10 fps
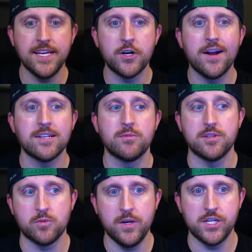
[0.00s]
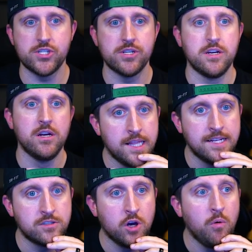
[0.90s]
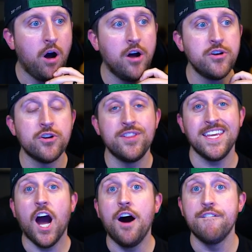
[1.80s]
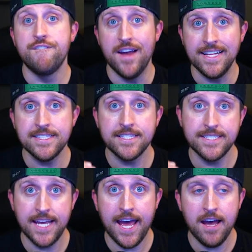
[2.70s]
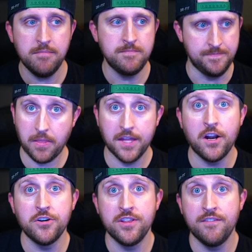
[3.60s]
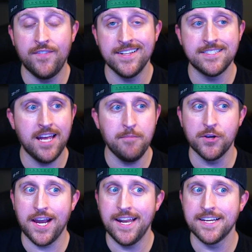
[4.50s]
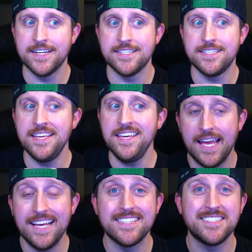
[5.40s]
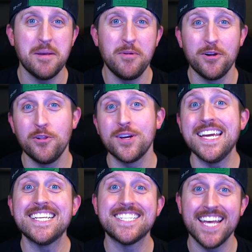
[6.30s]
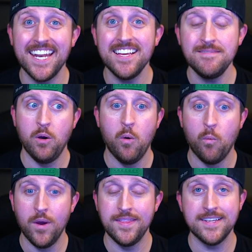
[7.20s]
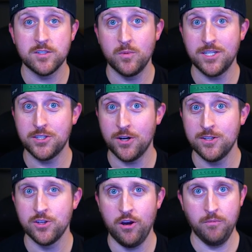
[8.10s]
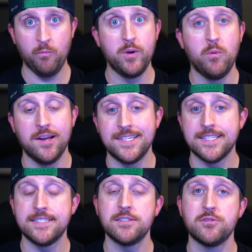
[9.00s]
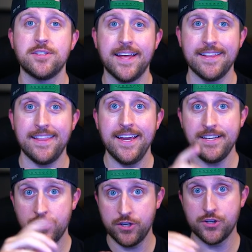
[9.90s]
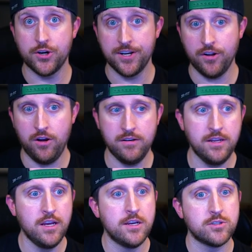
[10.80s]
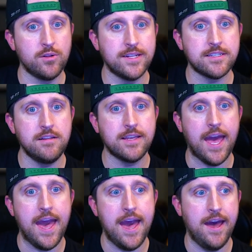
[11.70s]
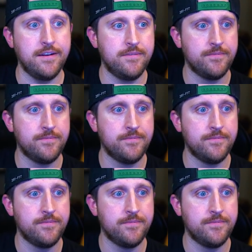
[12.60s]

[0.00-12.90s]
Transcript: interact with the switch. Let's go under the events tab. And under the events tab, you're kind of gonna see a similar looking setting. When this switch turns on, we want it to signal to that light to turn it on. So let's click add.